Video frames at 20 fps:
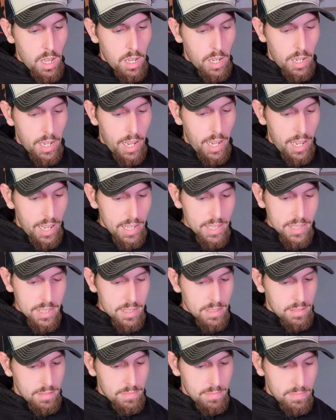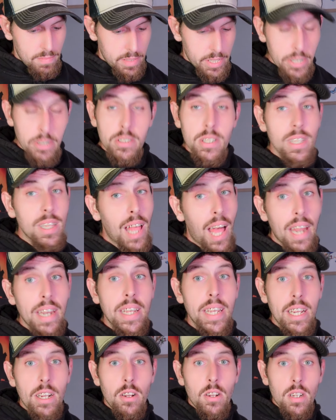Guys, there's a lot
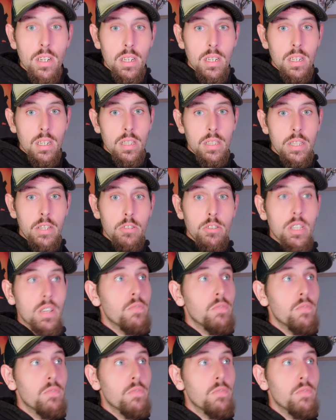here. There's a